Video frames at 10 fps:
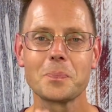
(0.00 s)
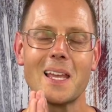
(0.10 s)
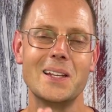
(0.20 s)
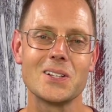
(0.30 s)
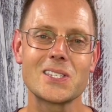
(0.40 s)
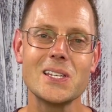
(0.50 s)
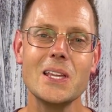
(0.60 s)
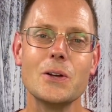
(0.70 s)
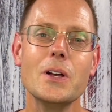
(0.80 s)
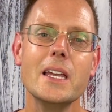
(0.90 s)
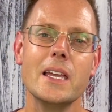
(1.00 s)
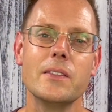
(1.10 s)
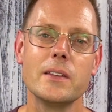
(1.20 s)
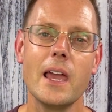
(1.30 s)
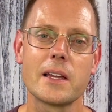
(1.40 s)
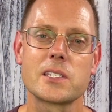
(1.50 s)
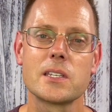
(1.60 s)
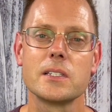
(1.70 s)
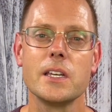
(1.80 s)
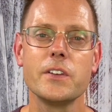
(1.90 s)
and I'll see you in the
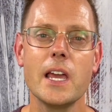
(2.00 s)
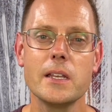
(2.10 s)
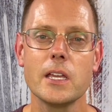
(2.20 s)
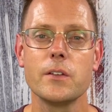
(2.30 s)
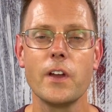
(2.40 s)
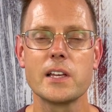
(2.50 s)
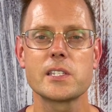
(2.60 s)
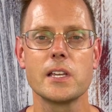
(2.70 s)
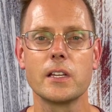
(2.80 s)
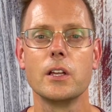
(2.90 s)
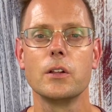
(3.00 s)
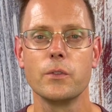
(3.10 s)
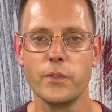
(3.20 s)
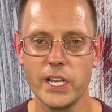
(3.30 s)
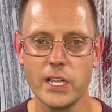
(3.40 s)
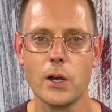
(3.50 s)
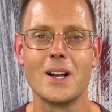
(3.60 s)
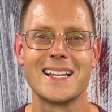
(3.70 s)
next dividend investing video.